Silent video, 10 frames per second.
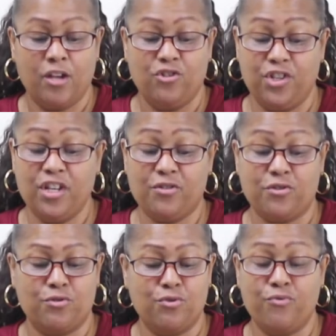
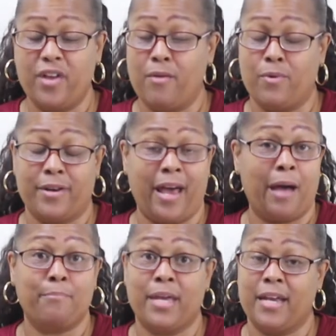Jesus knew they were
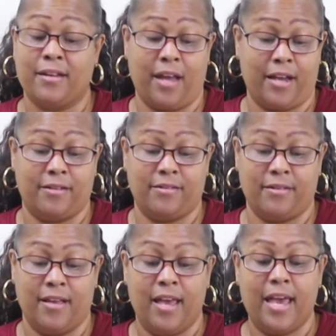not being
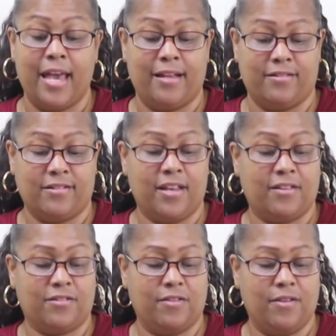nice and
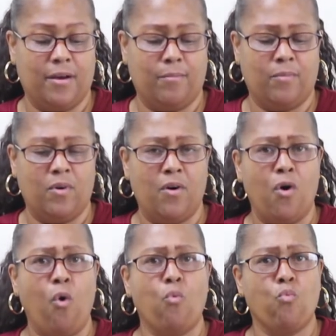said to them,
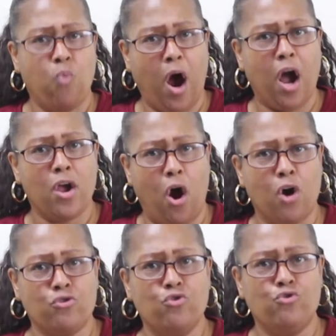"Why
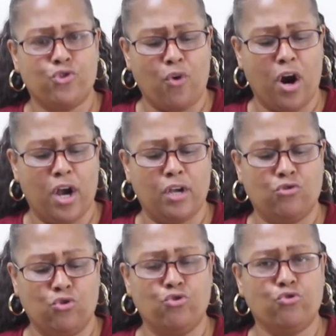are you
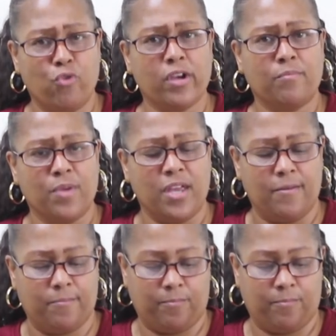trying to trick me?"